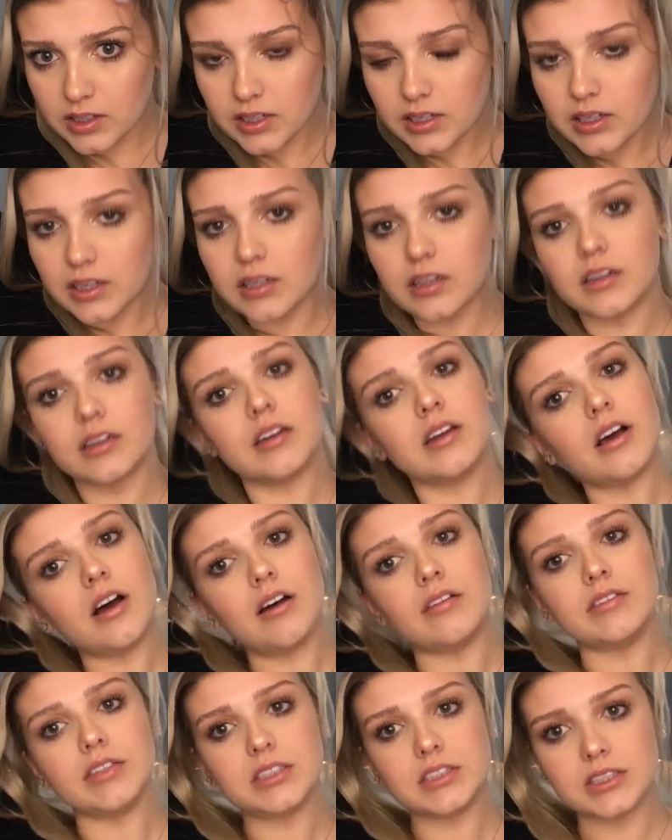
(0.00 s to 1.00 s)
And
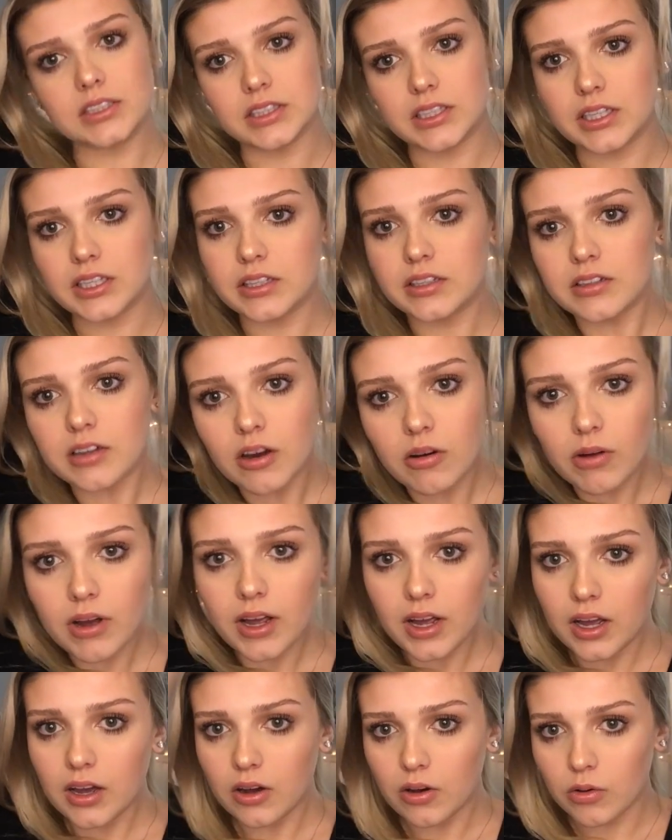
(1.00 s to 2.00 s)
obviously you know
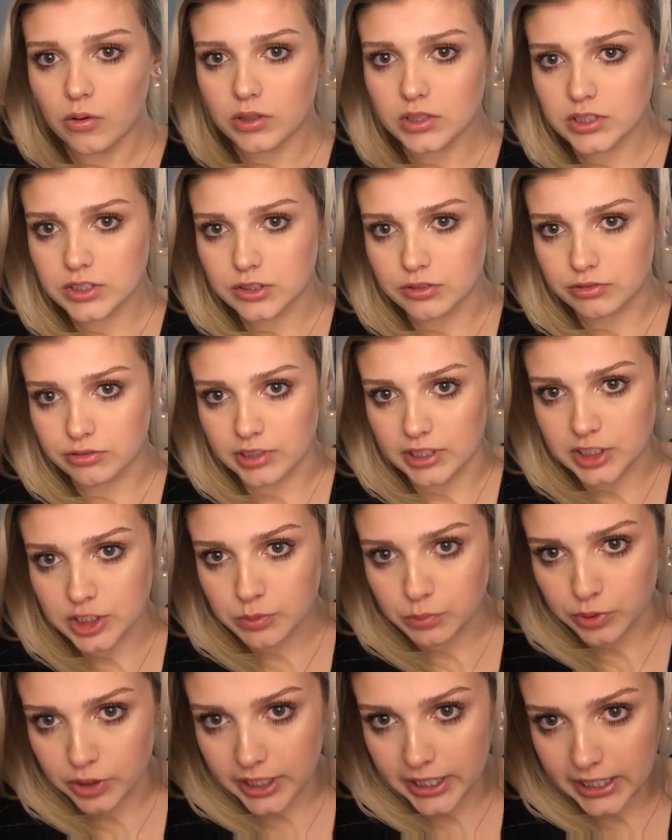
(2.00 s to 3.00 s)
how to French
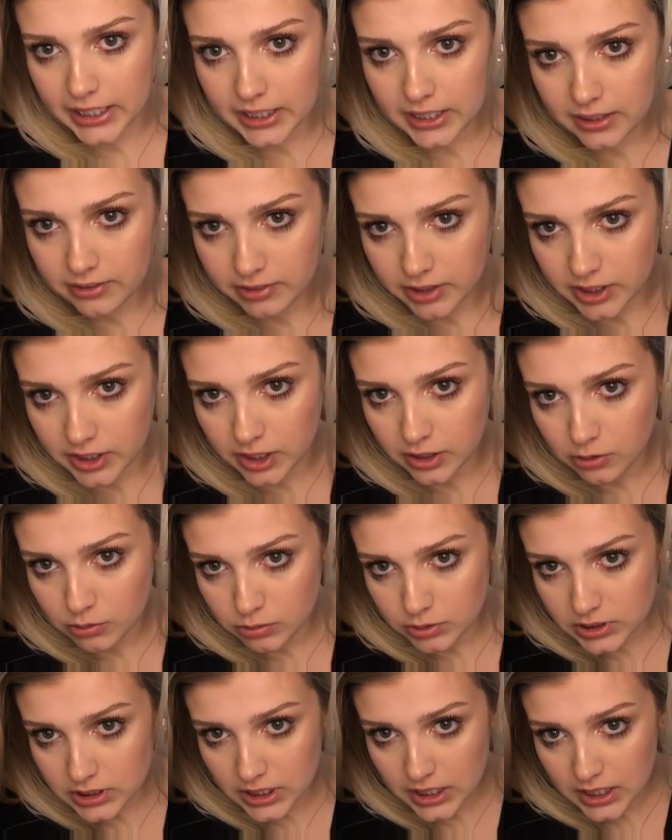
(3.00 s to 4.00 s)
braid. If you
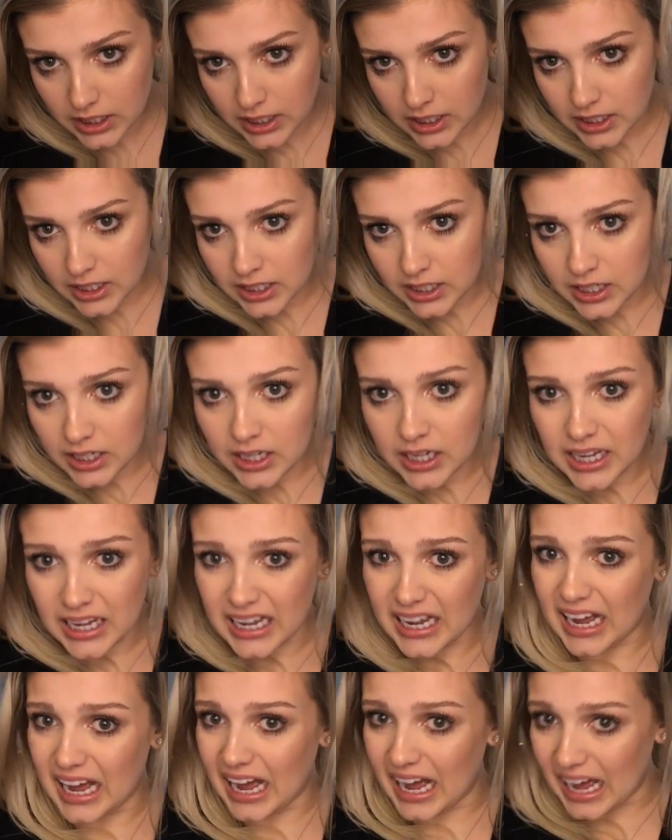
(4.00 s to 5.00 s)
don't,
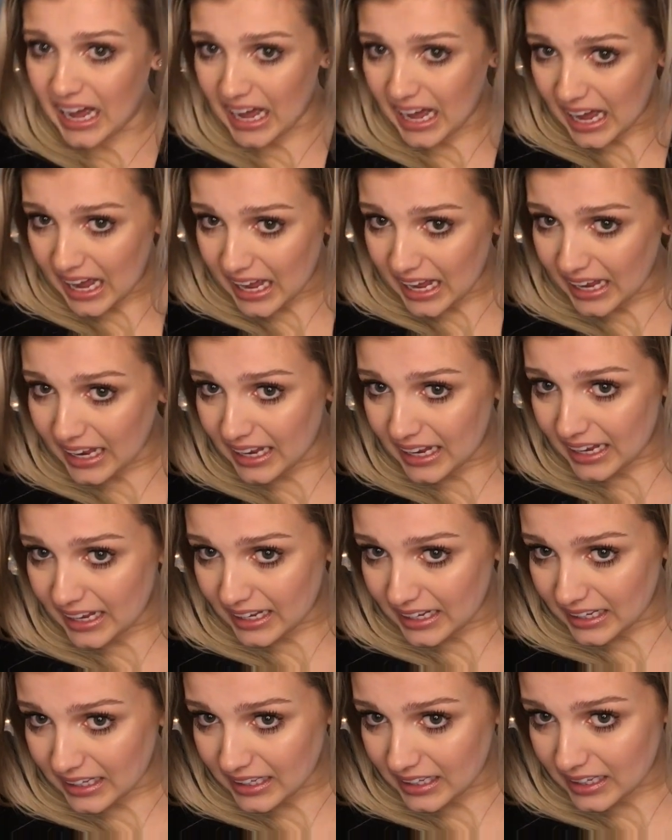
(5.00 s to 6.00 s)
I